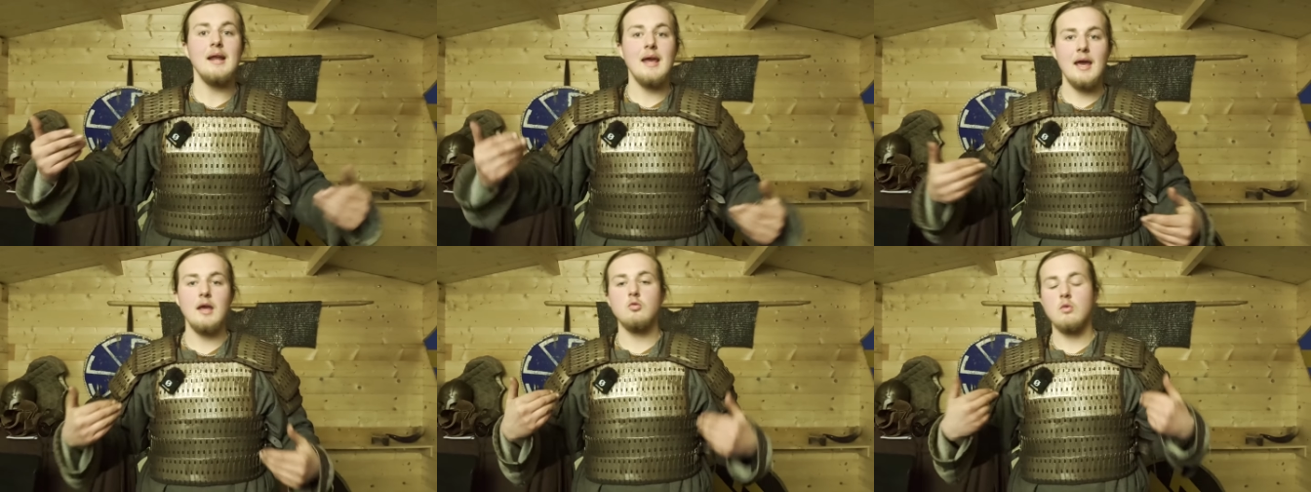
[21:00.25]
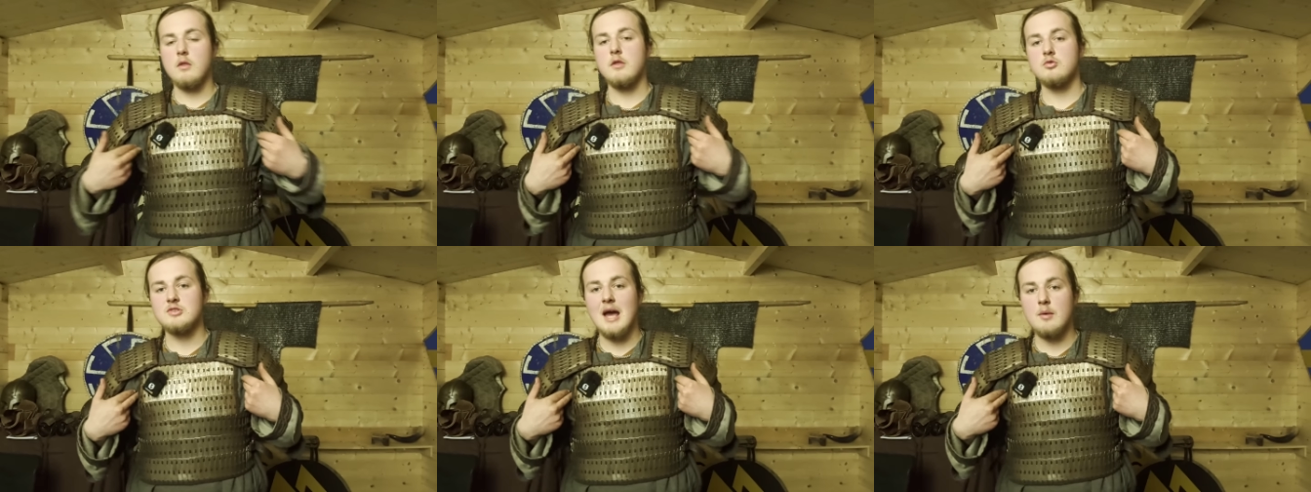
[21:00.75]
hit one of
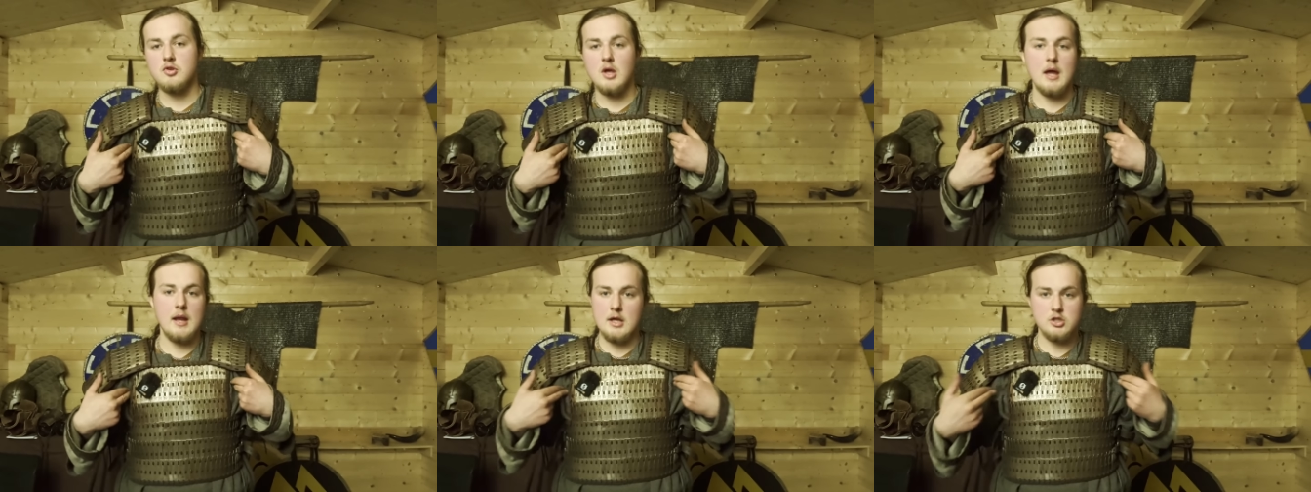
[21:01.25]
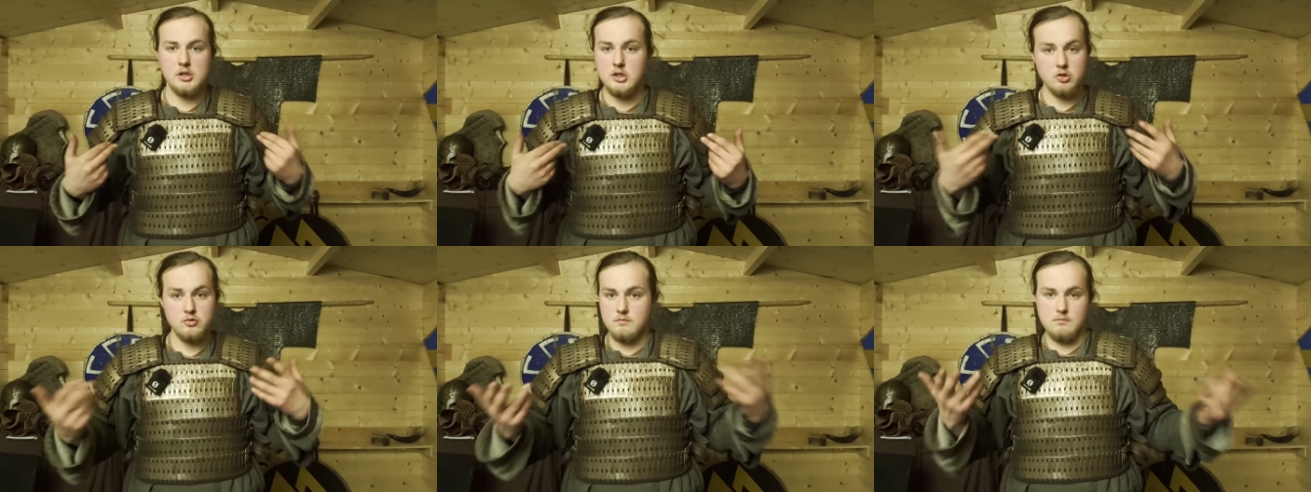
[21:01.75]
those gaps and actually
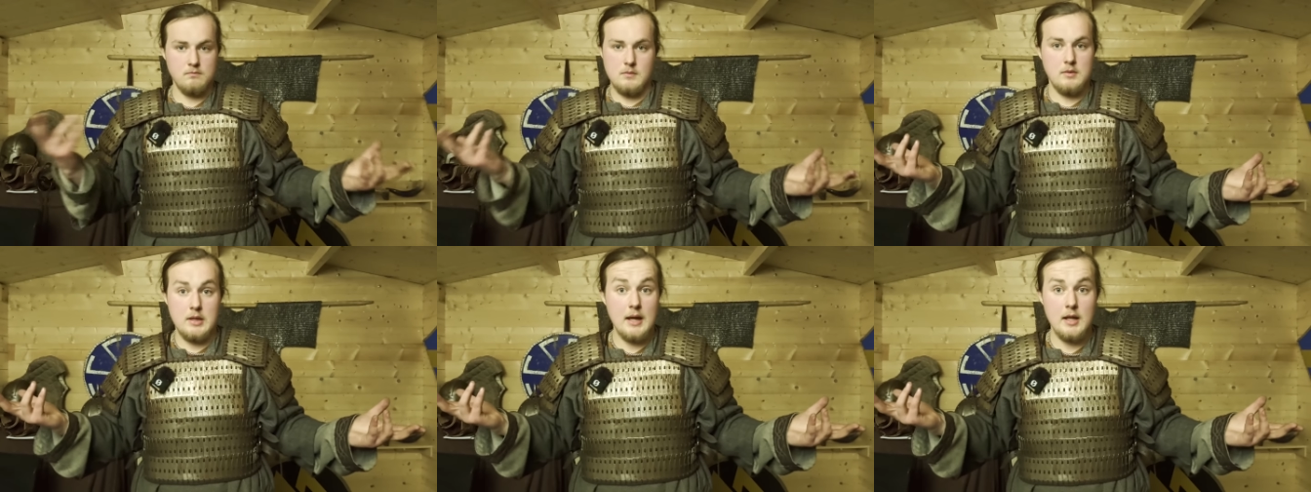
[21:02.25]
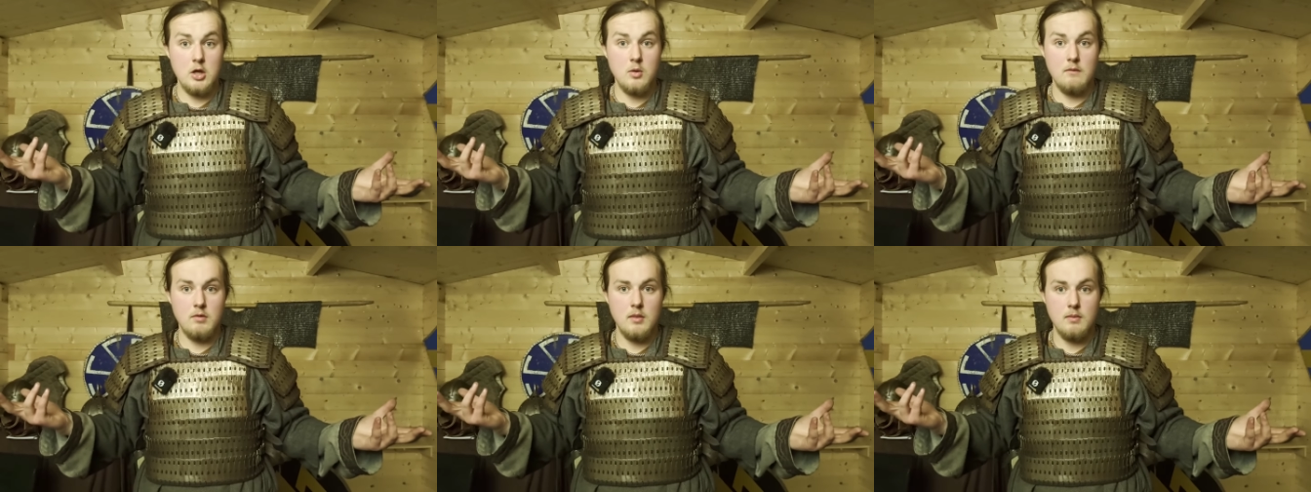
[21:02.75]
just kill you
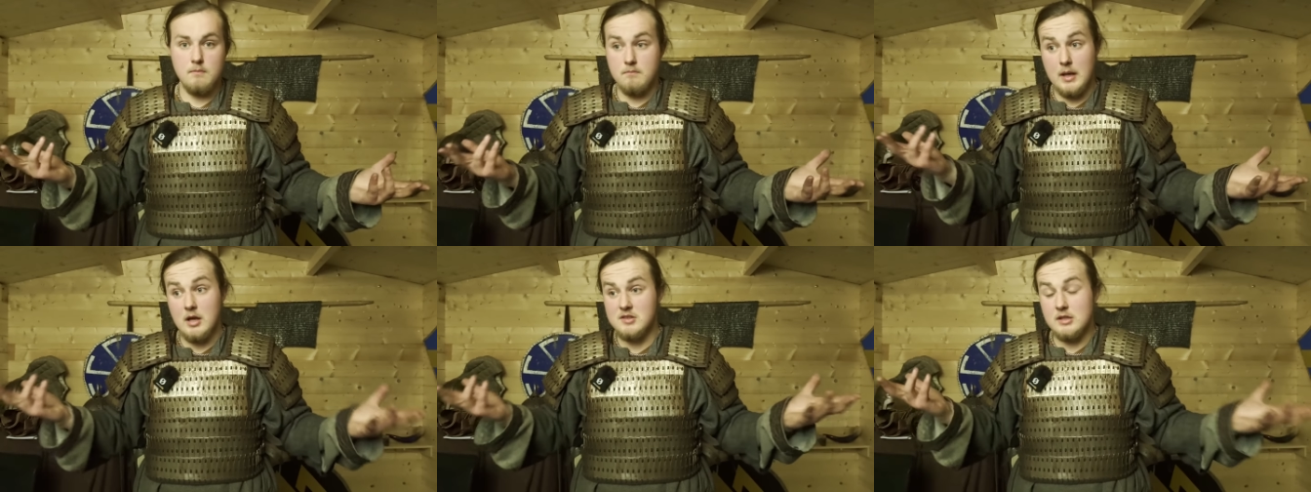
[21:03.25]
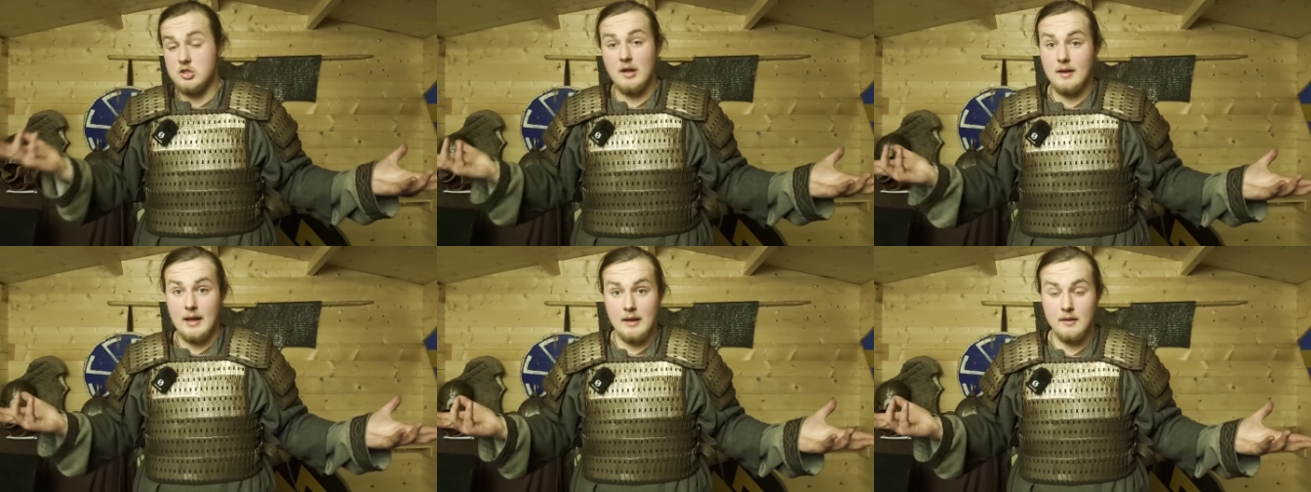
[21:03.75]
even because it
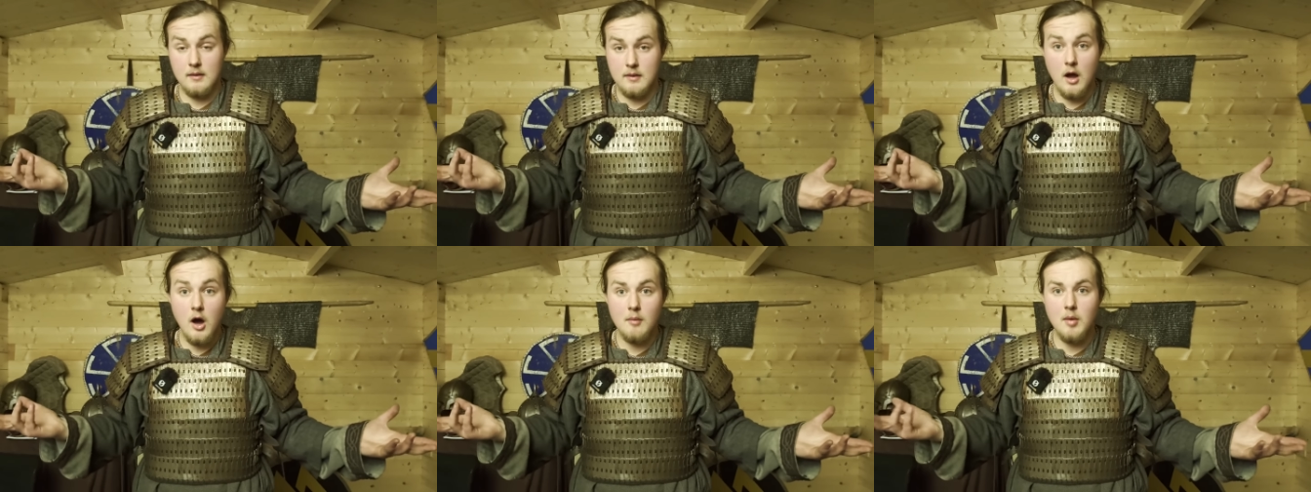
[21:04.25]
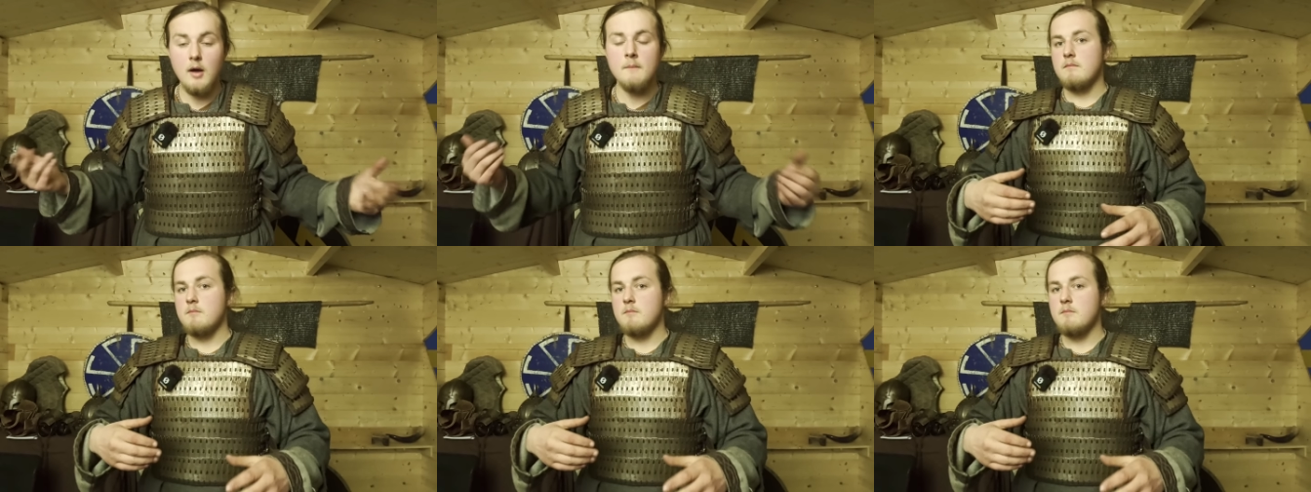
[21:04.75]
didn't hit the armor,